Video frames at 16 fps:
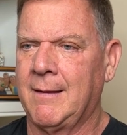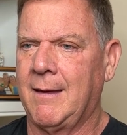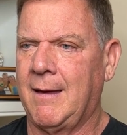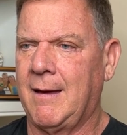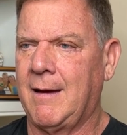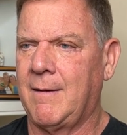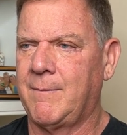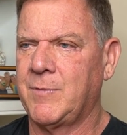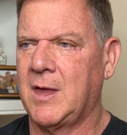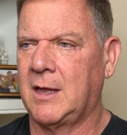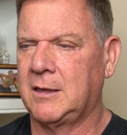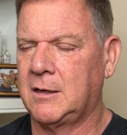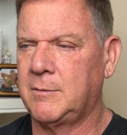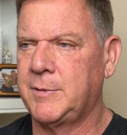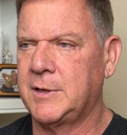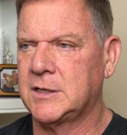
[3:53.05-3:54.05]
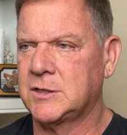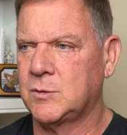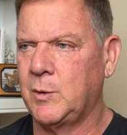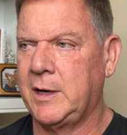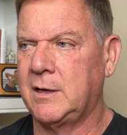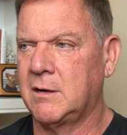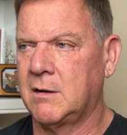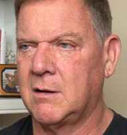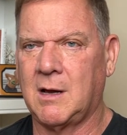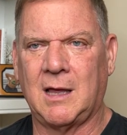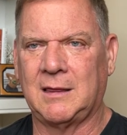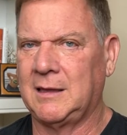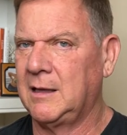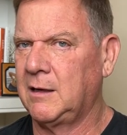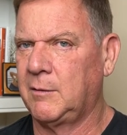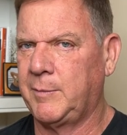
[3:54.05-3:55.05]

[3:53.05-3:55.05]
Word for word: Um, a little bit of sweetener, a little